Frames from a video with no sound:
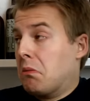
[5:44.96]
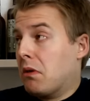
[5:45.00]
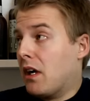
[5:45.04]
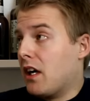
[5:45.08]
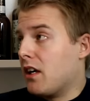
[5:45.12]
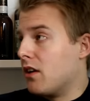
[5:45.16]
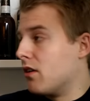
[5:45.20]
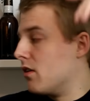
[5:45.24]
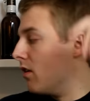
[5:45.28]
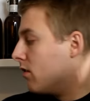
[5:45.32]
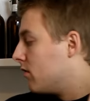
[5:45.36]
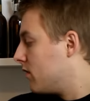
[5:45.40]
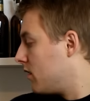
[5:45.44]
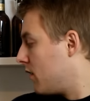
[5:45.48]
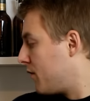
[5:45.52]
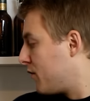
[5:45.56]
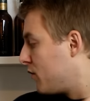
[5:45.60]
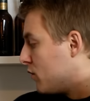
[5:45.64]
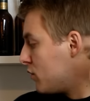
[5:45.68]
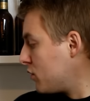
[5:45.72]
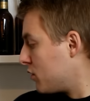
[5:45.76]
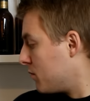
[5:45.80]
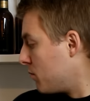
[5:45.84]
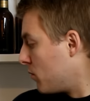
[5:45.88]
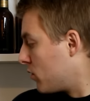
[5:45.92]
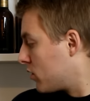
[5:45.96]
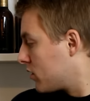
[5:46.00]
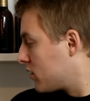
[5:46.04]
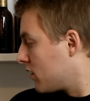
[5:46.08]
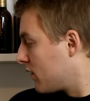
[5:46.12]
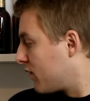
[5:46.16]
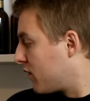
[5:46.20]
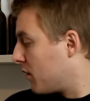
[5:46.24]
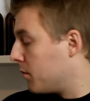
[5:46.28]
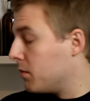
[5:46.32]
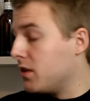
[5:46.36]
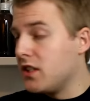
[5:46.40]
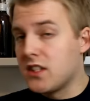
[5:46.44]
I don't know, in the future more
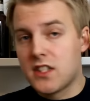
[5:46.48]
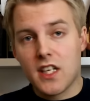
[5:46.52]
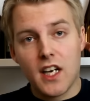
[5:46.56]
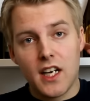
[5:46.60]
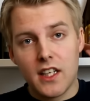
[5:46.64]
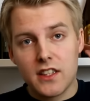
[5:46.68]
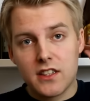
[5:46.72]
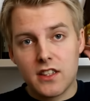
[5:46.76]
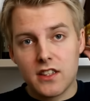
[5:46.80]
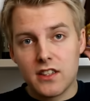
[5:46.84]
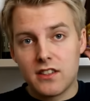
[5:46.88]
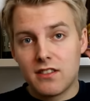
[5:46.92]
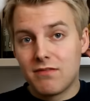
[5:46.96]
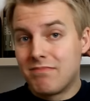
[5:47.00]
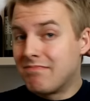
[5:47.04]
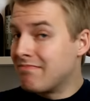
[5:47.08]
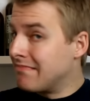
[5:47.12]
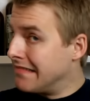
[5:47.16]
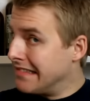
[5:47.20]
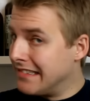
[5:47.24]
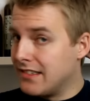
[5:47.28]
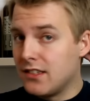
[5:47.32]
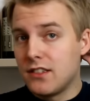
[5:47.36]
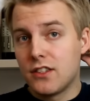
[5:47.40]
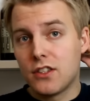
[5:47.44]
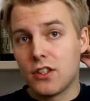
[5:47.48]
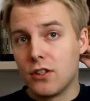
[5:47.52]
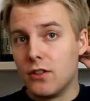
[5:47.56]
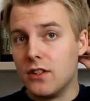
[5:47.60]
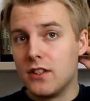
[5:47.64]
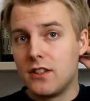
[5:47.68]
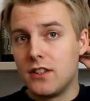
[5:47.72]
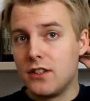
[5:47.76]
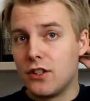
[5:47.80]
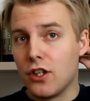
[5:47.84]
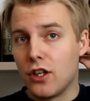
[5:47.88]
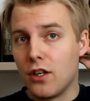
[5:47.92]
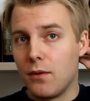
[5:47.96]
stuff from these guys, because sure
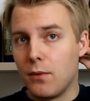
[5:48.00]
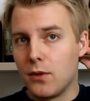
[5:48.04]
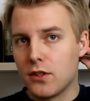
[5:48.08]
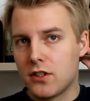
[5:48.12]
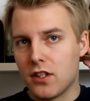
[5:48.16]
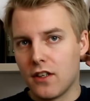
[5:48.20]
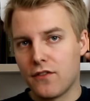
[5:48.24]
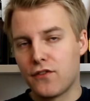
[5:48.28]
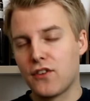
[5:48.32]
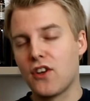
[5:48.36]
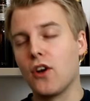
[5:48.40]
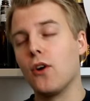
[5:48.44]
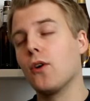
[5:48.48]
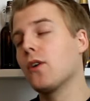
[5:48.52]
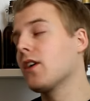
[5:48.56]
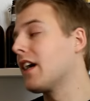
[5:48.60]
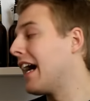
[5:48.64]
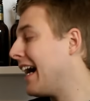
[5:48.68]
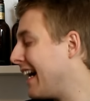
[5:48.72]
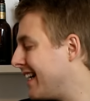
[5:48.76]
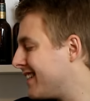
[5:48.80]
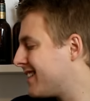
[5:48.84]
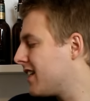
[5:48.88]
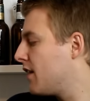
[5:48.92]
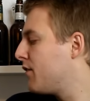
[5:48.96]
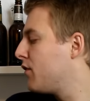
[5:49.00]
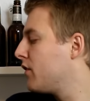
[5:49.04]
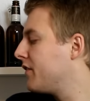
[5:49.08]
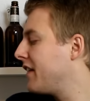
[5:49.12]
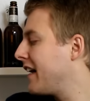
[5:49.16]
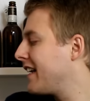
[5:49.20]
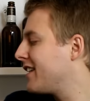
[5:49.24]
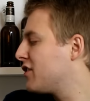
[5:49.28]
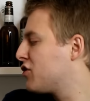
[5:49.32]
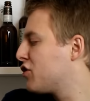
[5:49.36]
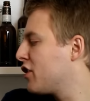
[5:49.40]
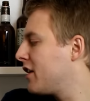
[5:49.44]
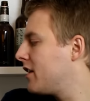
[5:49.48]
is enjoyable stuff. So guys, if you've
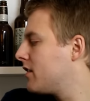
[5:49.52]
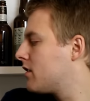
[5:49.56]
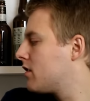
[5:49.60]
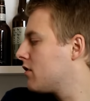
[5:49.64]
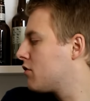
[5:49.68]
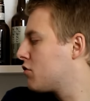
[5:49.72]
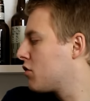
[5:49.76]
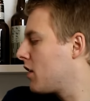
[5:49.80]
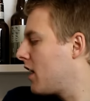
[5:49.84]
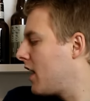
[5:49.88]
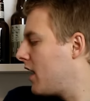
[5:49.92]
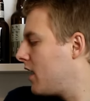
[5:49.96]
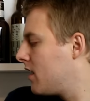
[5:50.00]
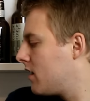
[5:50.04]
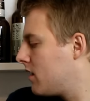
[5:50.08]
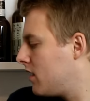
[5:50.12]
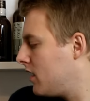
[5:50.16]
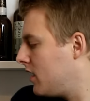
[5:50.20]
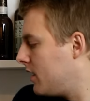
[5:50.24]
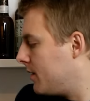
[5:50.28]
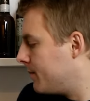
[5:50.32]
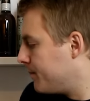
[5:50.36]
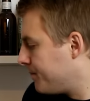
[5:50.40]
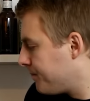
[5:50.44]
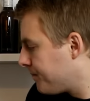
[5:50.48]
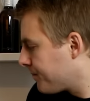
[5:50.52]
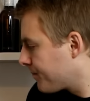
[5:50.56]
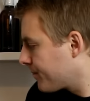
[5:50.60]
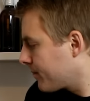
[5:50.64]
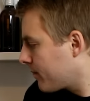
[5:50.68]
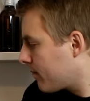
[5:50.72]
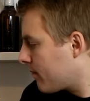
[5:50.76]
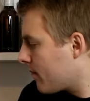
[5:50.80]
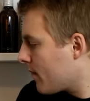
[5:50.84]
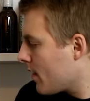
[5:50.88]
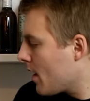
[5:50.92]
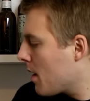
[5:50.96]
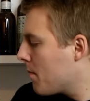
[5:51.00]
had a chance to try the
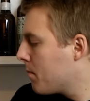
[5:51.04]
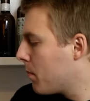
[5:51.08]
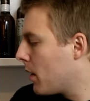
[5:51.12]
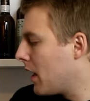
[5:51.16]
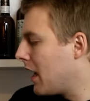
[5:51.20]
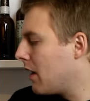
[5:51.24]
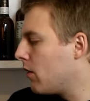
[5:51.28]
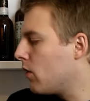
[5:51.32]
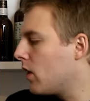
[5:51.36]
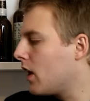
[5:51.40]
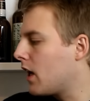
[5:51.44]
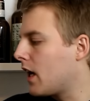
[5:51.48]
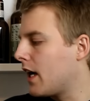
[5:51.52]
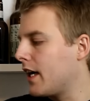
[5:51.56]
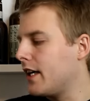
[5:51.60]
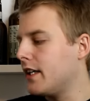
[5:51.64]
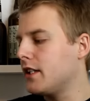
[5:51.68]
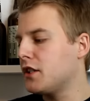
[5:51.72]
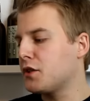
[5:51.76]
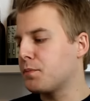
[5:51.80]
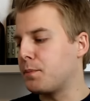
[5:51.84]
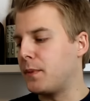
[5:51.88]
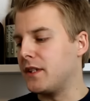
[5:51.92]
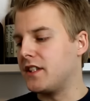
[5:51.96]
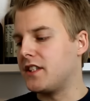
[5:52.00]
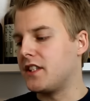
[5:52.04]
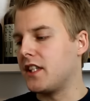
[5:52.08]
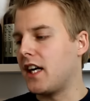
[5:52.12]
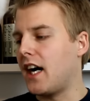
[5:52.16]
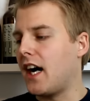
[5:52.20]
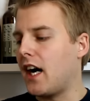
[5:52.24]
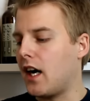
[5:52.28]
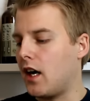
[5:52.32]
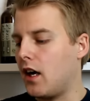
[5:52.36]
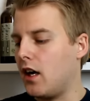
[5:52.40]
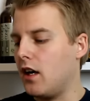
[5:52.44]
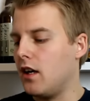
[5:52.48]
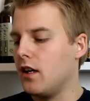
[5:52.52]
Brauerei
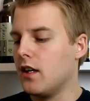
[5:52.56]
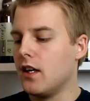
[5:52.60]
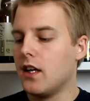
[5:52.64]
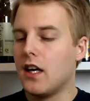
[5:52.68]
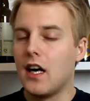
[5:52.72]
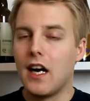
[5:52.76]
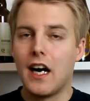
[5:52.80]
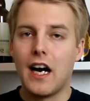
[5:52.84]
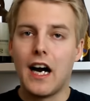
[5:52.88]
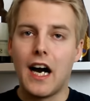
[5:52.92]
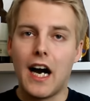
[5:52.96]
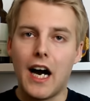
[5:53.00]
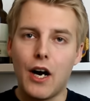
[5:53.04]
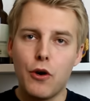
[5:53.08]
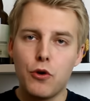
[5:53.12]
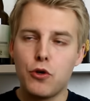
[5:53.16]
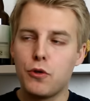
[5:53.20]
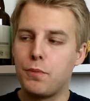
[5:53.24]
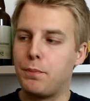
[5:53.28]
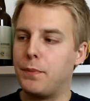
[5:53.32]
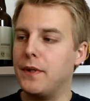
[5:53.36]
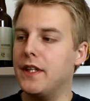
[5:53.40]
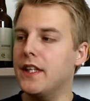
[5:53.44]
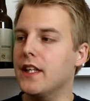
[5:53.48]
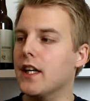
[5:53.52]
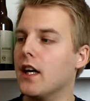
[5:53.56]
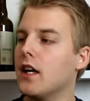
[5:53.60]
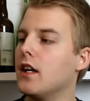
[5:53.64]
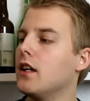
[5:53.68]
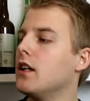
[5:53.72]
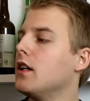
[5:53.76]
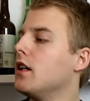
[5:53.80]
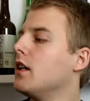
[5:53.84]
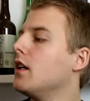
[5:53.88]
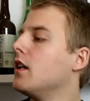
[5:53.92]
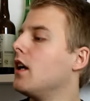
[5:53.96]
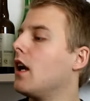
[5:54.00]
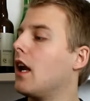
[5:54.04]
Special
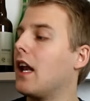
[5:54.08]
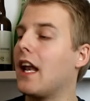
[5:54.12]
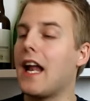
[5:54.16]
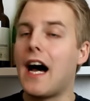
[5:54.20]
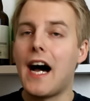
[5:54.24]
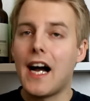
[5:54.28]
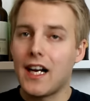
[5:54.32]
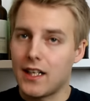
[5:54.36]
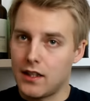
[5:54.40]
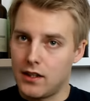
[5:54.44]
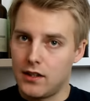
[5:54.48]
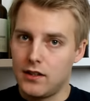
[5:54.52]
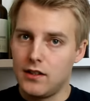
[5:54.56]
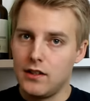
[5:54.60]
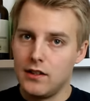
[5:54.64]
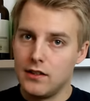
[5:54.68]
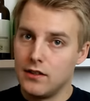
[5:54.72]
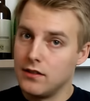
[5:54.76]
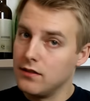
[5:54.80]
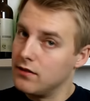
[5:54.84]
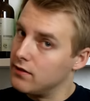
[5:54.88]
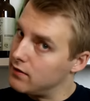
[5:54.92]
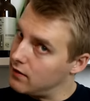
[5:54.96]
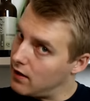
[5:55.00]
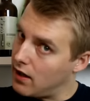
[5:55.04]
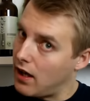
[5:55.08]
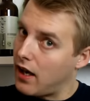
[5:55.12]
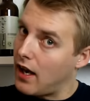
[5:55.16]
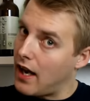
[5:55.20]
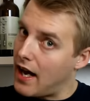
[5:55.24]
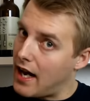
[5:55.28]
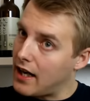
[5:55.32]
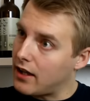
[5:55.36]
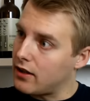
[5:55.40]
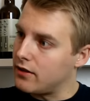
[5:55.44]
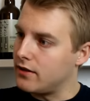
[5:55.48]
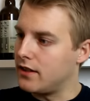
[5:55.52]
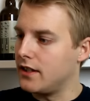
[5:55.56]
Rauchbier Lager, the
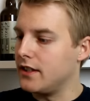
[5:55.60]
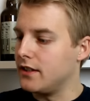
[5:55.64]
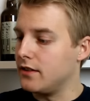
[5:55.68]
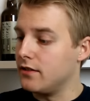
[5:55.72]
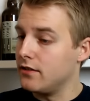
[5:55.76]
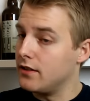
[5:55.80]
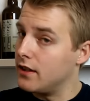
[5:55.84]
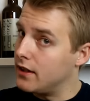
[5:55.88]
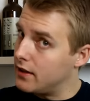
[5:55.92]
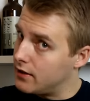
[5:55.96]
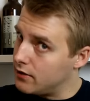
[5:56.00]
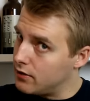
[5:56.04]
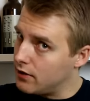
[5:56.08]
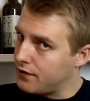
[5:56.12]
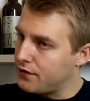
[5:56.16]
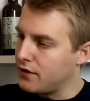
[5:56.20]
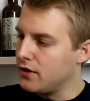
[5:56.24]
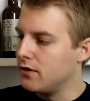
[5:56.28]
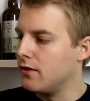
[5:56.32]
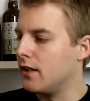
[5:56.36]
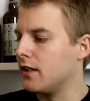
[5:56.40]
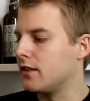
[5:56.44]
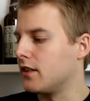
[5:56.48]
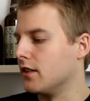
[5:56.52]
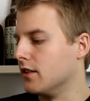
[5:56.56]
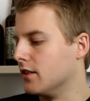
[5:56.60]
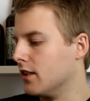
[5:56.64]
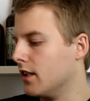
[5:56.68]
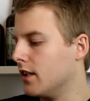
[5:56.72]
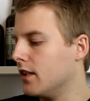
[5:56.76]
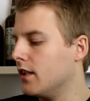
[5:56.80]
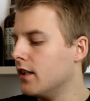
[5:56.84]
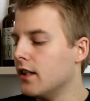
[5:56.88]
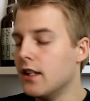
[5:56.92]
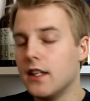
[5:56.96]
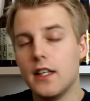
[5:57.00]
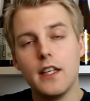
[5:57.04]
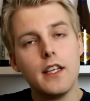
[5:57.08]
lager they do. They do a few
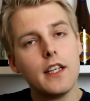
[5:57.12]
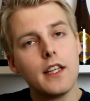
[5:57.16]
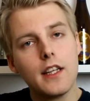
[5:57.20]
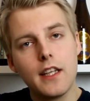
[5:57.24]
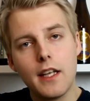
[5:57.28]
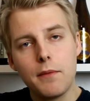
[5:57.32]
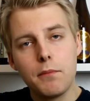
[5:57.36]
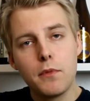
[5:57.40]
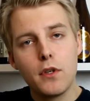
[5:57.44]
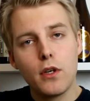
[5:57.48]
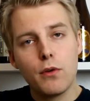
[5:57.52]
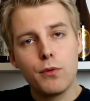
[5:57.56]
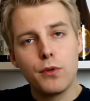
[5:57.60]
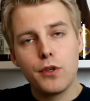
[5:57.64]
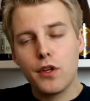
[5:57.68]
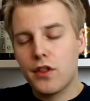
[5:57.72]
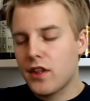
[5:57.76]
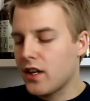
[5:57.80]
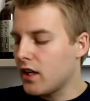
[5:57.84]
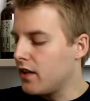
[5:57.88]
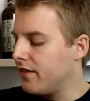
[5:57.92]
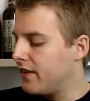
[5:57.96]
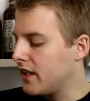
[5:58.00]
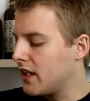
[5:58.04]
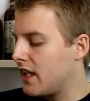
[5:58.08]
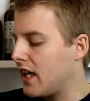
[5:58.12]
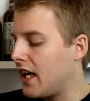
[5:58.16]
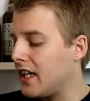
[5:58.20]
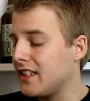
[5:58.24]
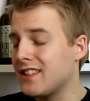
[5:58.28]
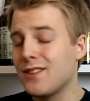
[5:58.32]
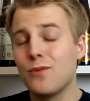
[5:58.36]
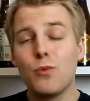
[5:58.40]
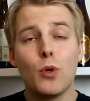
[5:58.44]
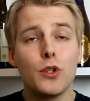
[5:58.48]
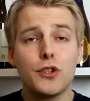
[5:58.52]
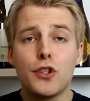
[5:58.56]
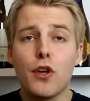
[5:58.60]
SNZ. Let me know what you think of it,
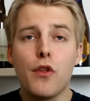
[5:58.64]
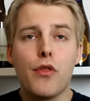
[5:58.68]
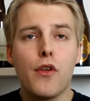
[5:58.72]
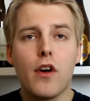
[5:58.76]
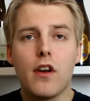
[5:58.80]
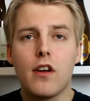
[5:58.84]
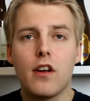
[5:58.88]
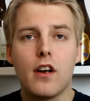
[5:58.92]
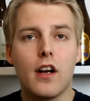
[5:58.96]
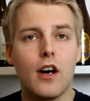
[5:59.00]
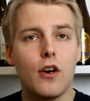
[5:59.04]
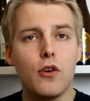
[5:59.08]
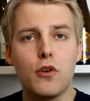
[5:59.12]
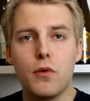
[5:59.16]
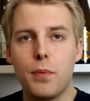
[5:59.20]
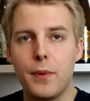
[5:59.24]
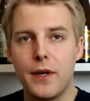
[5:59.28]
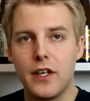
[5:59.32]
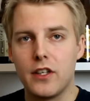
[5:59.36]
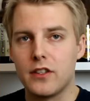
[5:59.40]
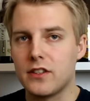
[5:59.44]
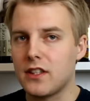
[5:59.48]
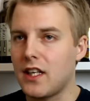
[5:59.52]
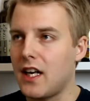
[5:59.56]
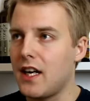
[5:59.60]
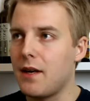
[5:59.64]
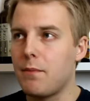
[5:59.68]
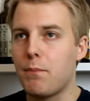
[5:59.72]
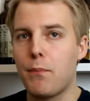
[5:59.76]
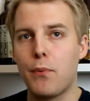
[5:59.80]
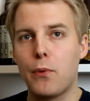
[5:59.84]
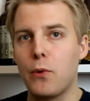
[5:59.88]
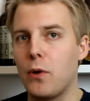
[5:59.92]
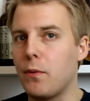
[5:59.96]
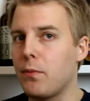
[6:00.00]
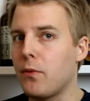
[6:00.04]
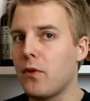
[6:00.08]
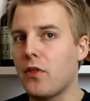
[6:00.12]
guys, and what's your thought on Rauch beers. I
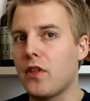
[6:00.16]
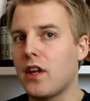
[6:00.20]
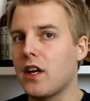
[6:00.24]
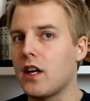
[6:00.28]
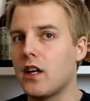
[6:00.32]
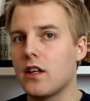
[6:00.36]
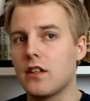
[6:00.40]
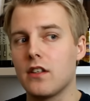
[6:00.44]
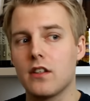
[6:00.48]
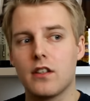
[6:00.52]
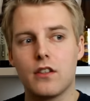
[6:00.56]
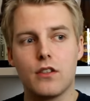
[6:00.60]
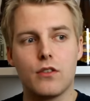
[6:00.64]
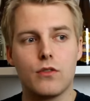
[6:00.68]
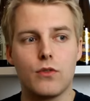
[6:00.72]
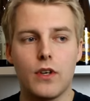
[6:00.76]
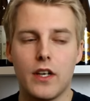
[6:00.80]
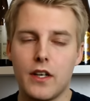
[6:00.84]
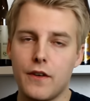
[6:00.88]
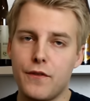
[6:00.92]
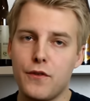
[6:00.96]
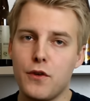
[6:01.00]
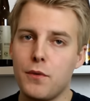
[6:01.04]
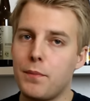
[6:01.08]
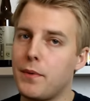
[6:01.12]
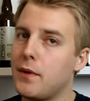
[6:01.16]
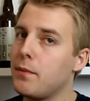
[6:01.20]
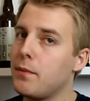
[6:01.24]
probably think uh, quite a few